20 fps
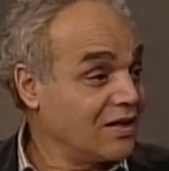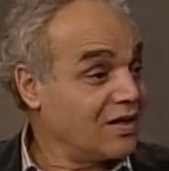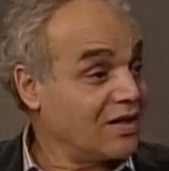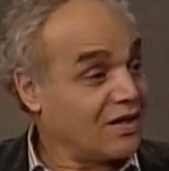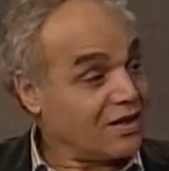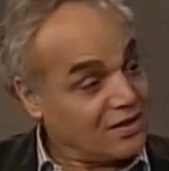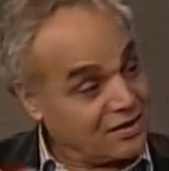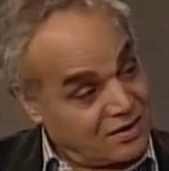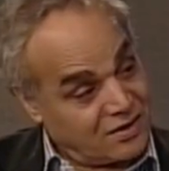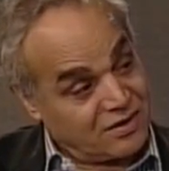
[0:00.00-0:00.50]

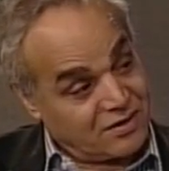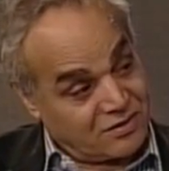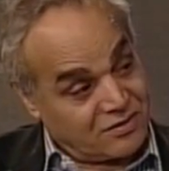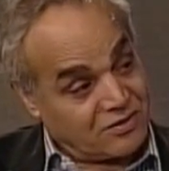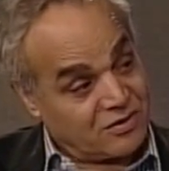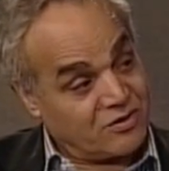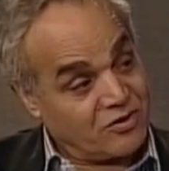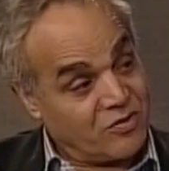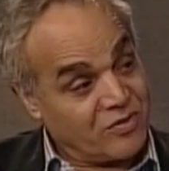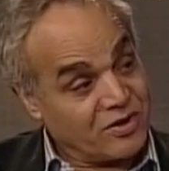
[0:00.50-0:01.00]
and uh, you
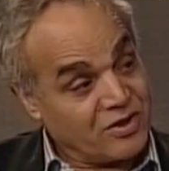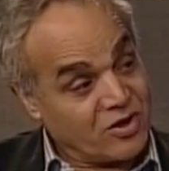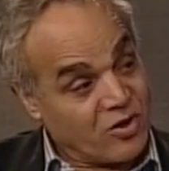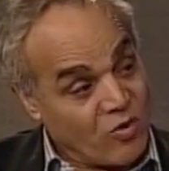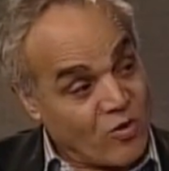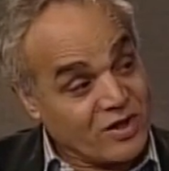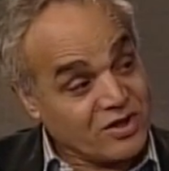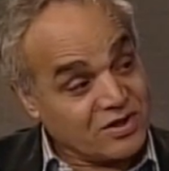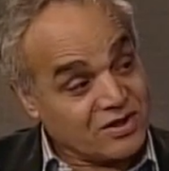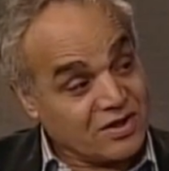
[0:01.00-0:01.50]
know nobody
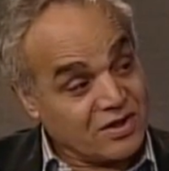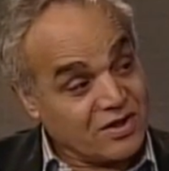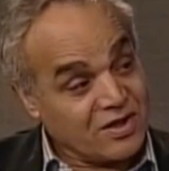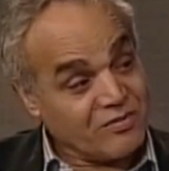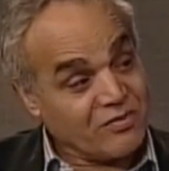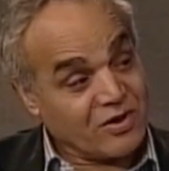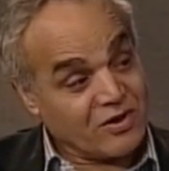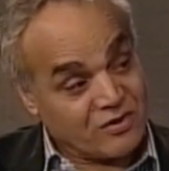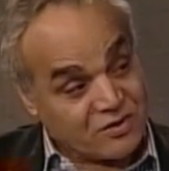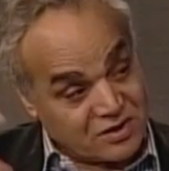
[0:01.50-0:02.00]
questioned
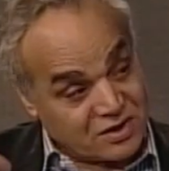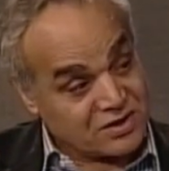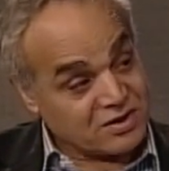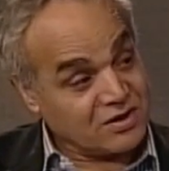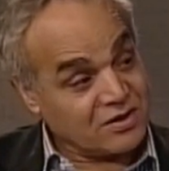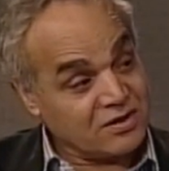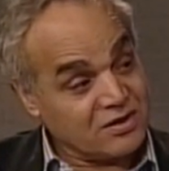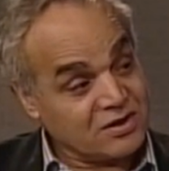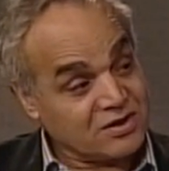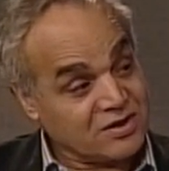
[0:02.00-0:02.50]
that because it's
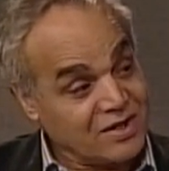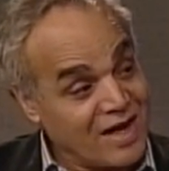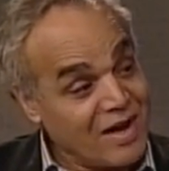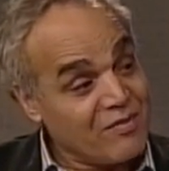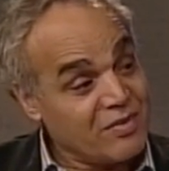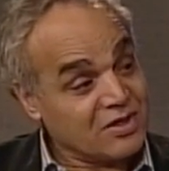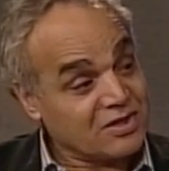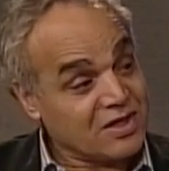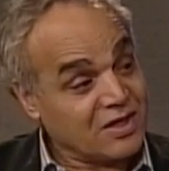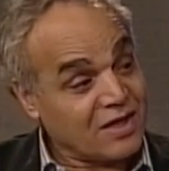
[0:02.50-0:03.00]

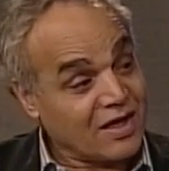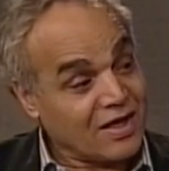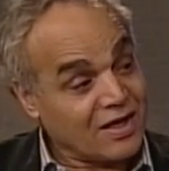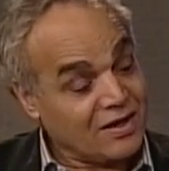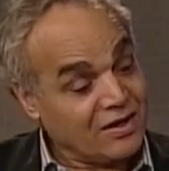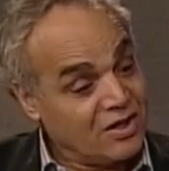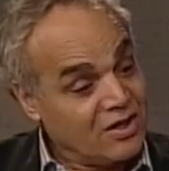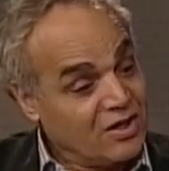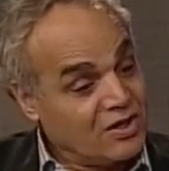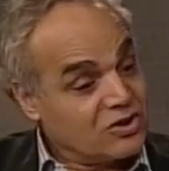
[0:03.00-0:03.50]
Islam is al hal.
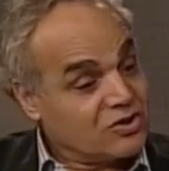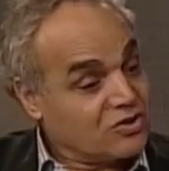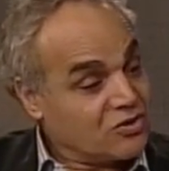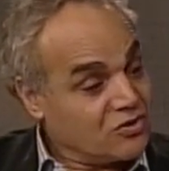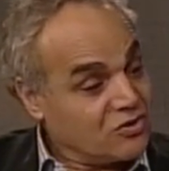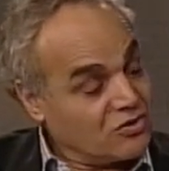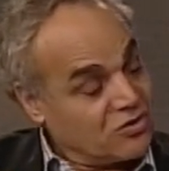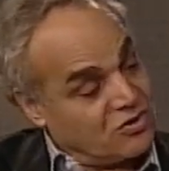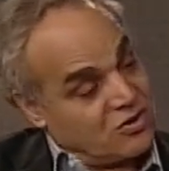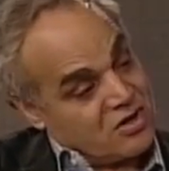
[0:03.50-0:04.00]
Mm-hmm.
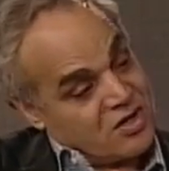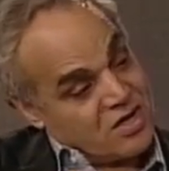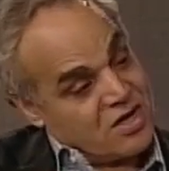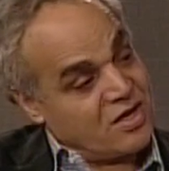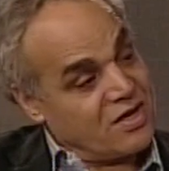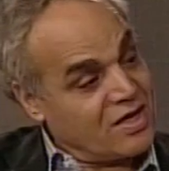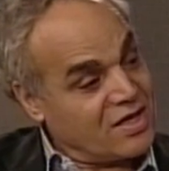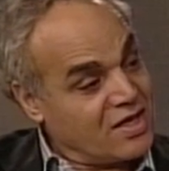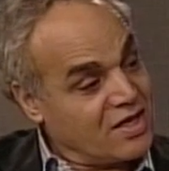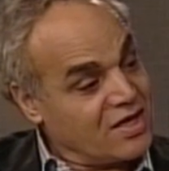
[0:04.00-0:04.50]
So
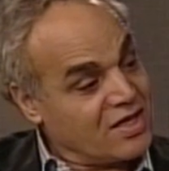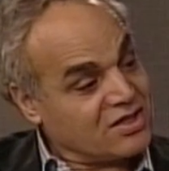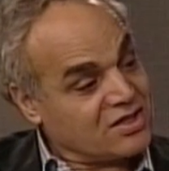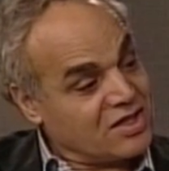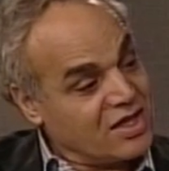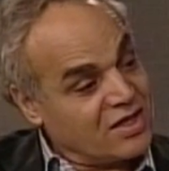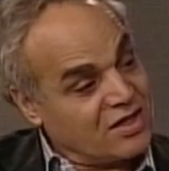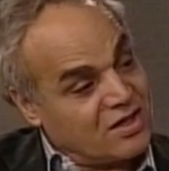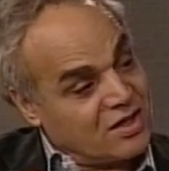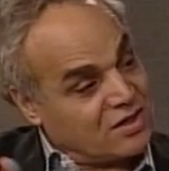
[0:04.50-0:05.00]
in a, in
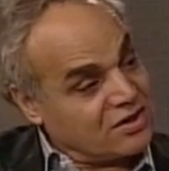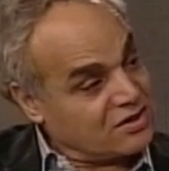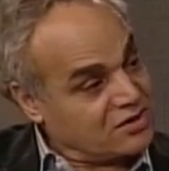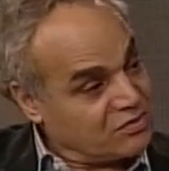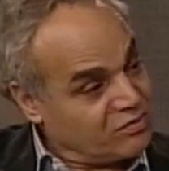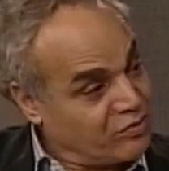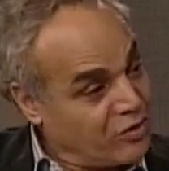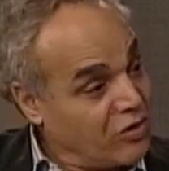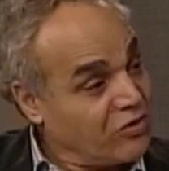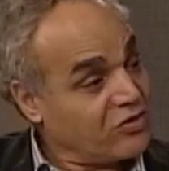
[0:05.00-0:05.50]
sense, there is
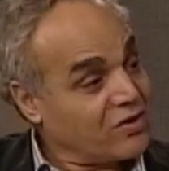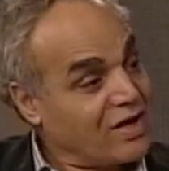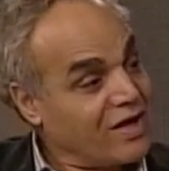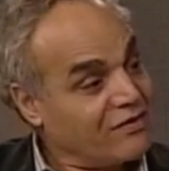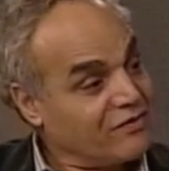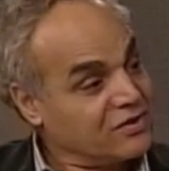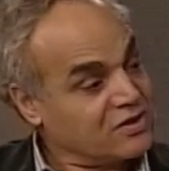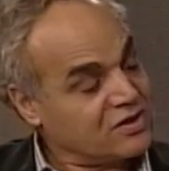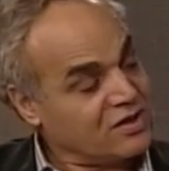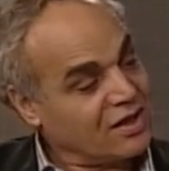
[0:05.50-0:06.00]
both
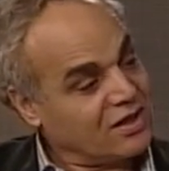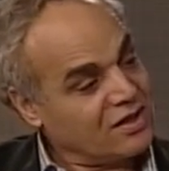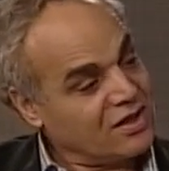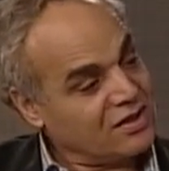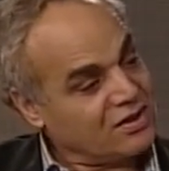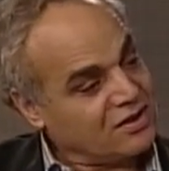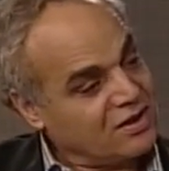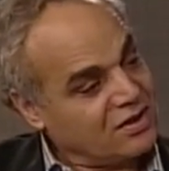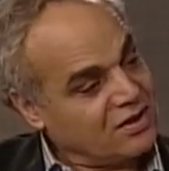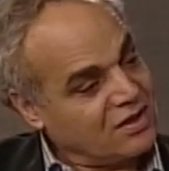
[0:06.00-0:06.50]
have
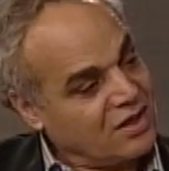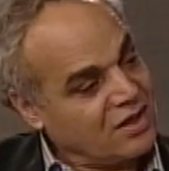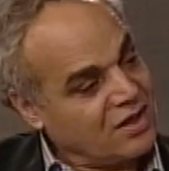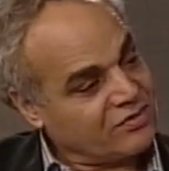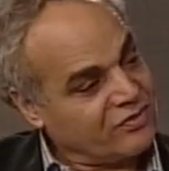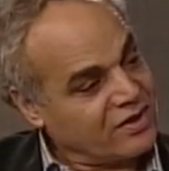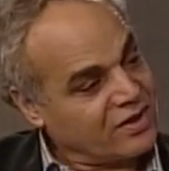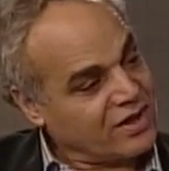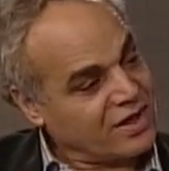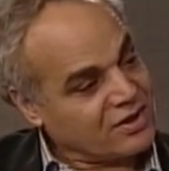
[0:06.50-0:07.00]
stagnation as
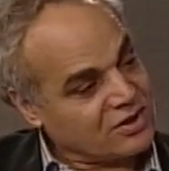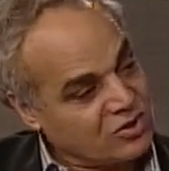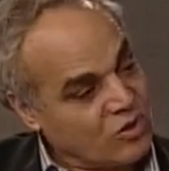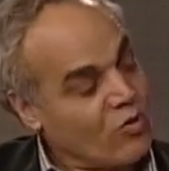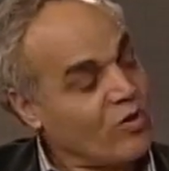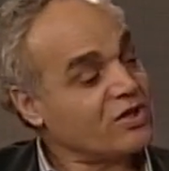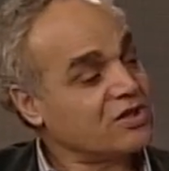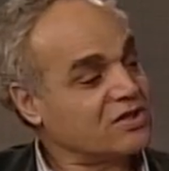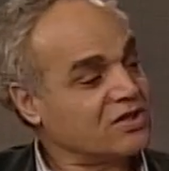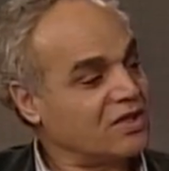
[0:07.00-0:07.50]
far as
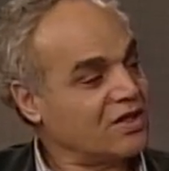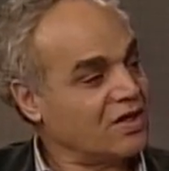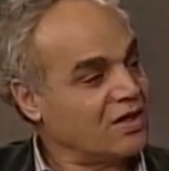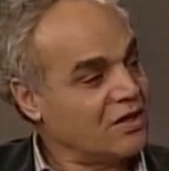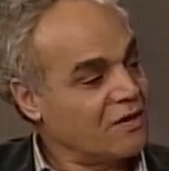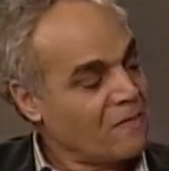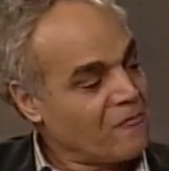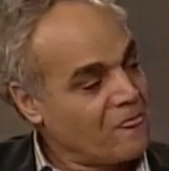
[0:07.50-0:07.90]
questioning